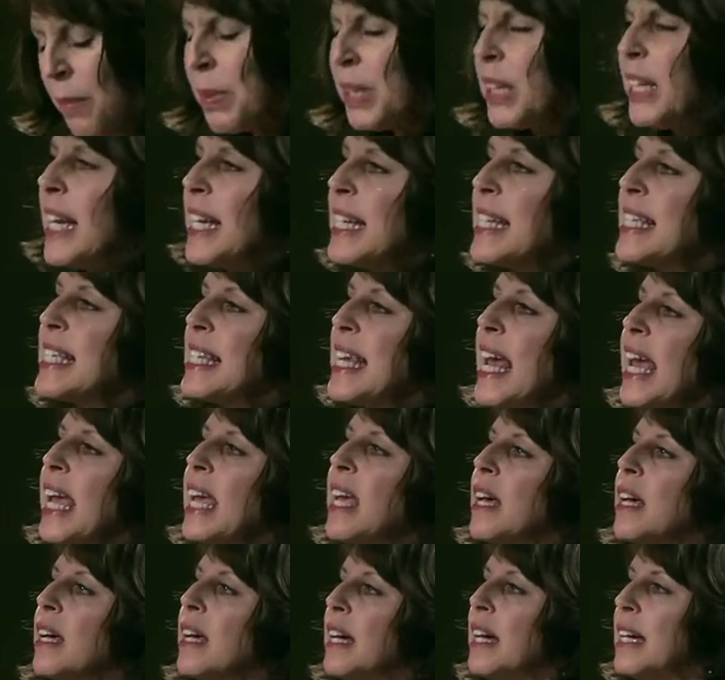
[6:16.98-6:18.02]
Let's
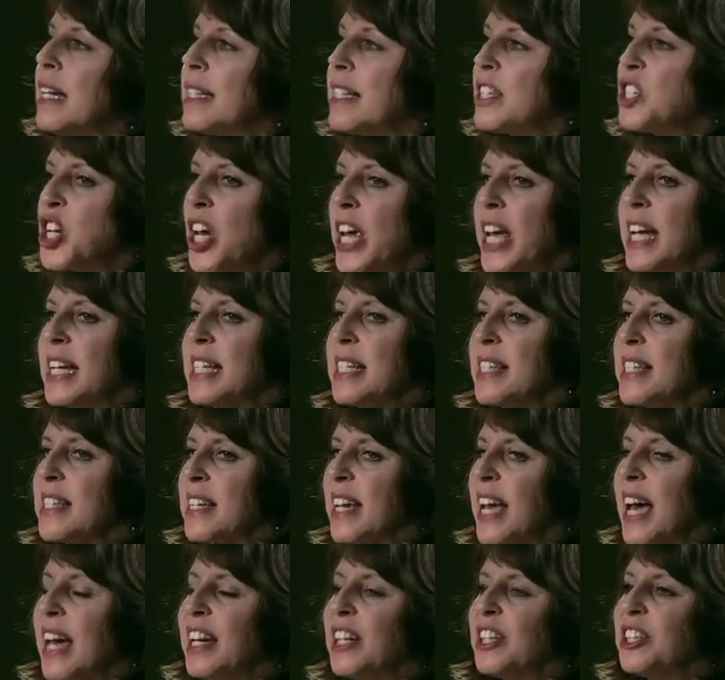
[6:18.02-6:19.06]
take a chance
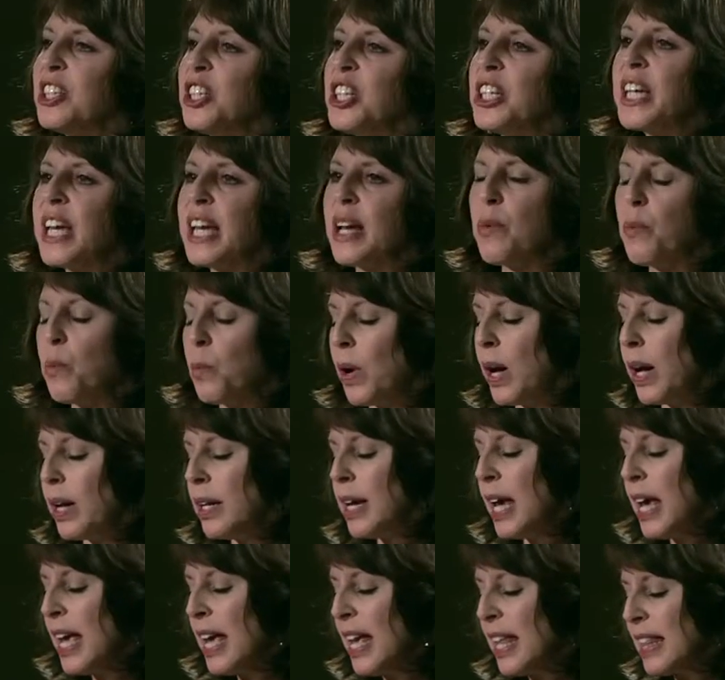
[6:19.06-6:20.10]
to kind of look at
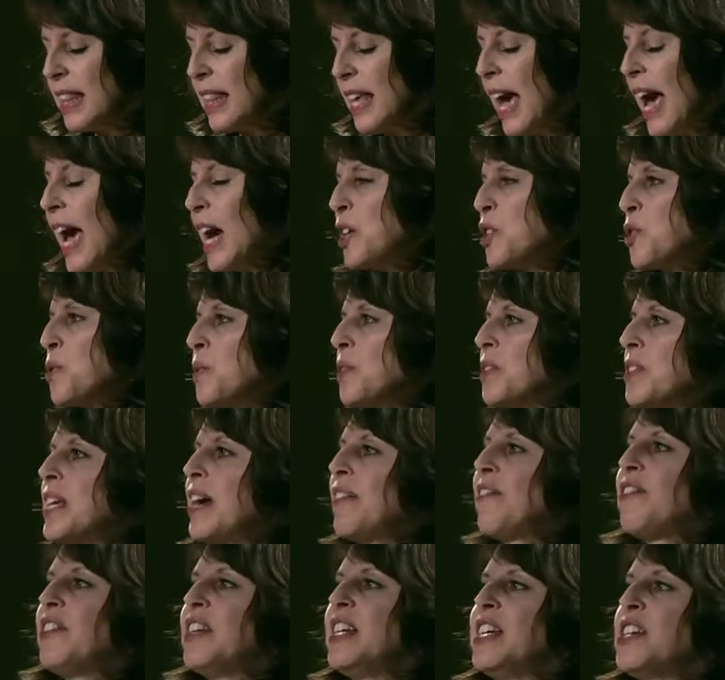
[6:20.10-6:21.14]
what the actual
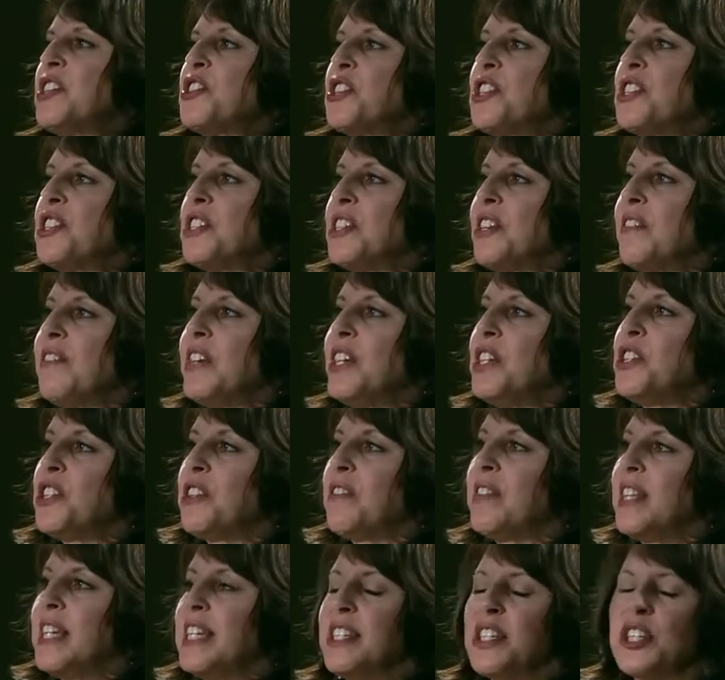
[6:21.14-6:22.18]
definitions of each
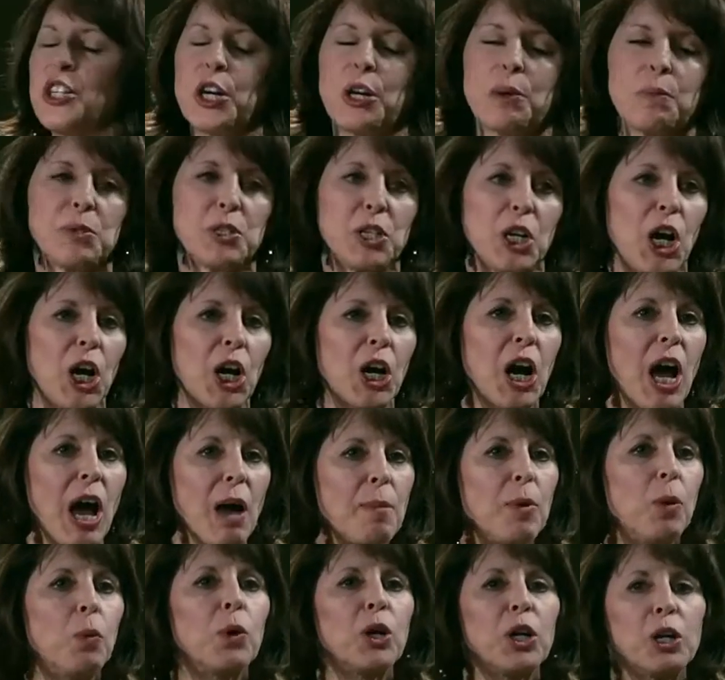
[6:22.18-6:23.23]
of these terms are.
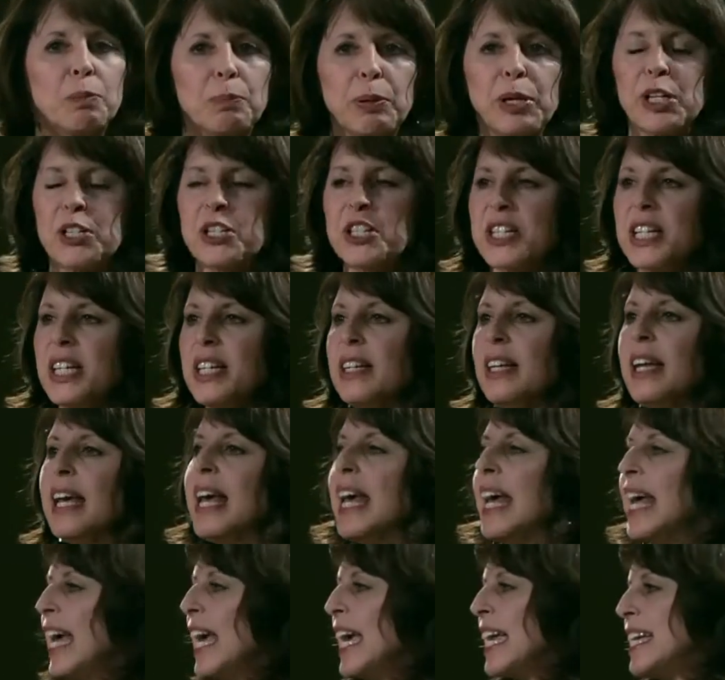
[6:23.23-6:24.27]
I'm a word person,
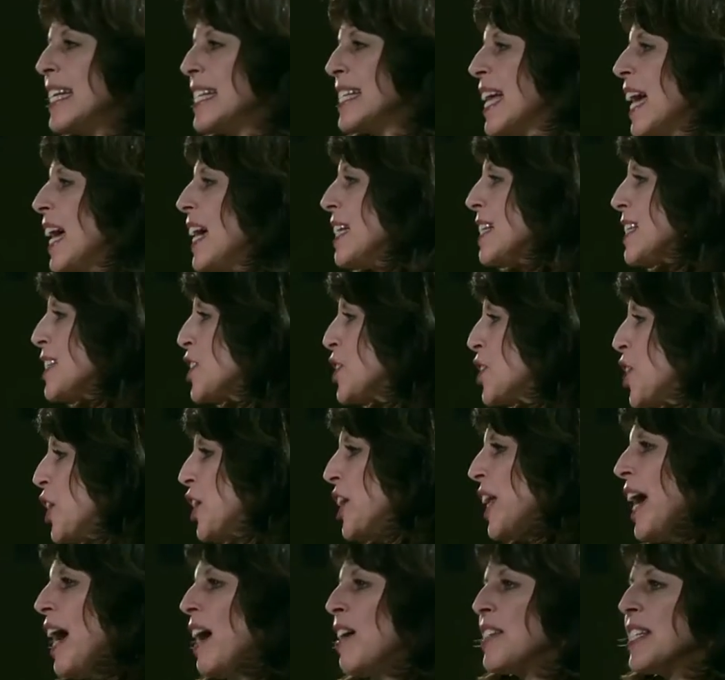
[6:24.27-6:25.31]
and as I
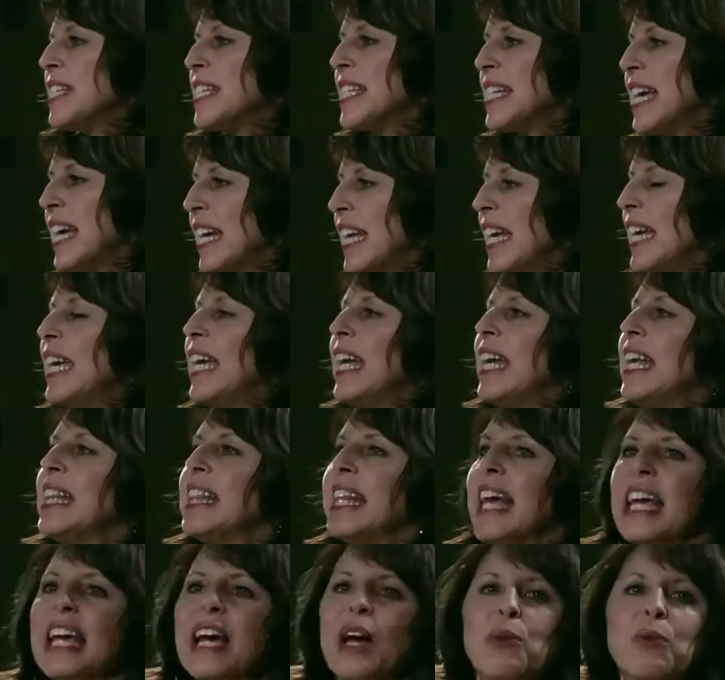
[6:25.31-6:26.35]
start out studying
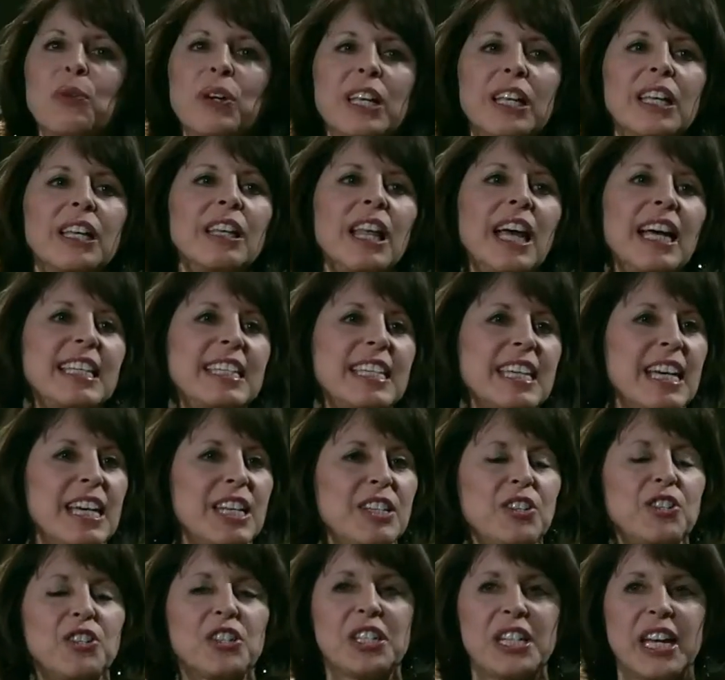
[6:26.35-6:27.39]
anything, I really like to
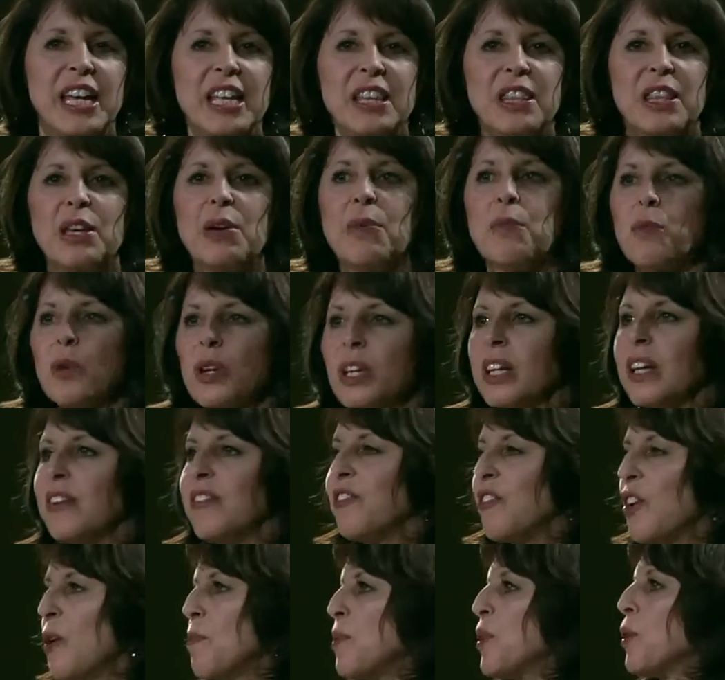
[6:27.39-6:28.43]
understand them really
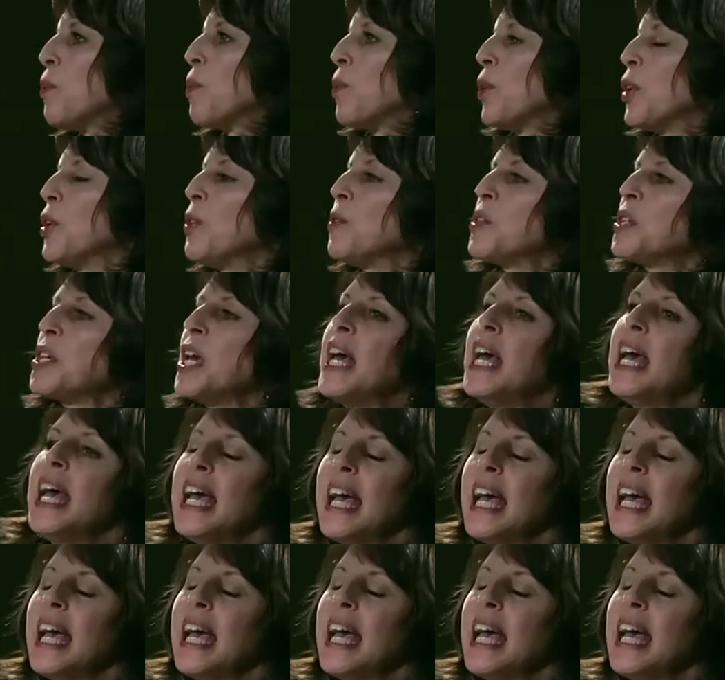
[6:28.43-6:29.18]
from the root.